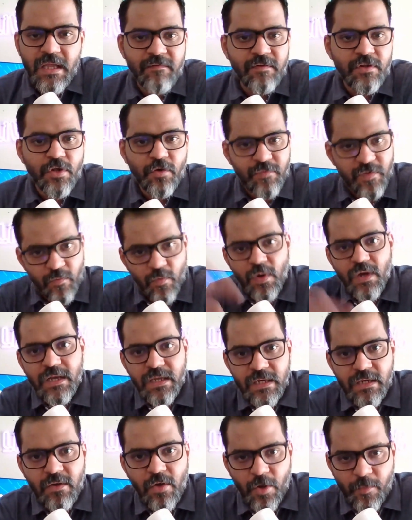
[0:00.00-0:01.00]
Even though we
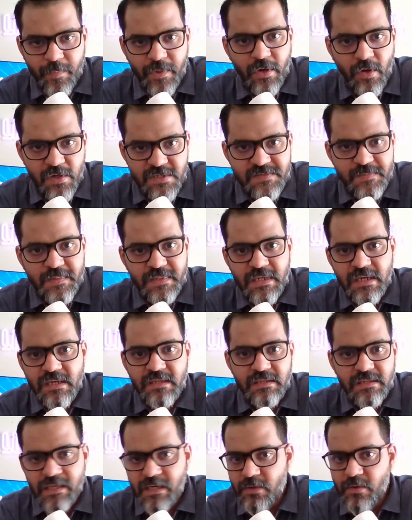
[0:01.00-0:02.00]
work in a corporate
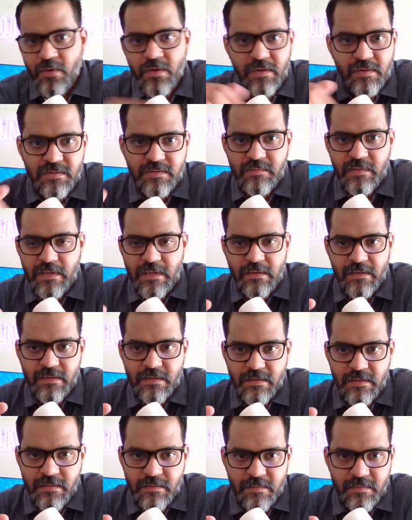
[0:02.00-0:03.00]
hospital, they don't
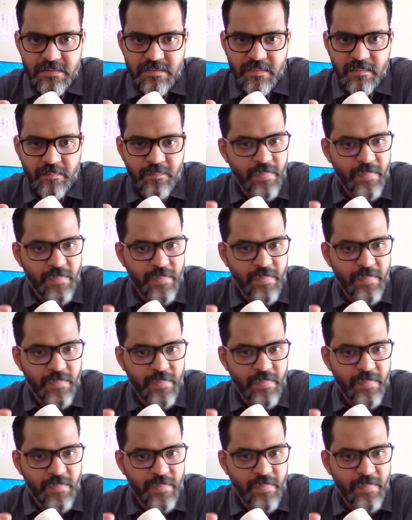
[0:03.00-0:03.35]
uh,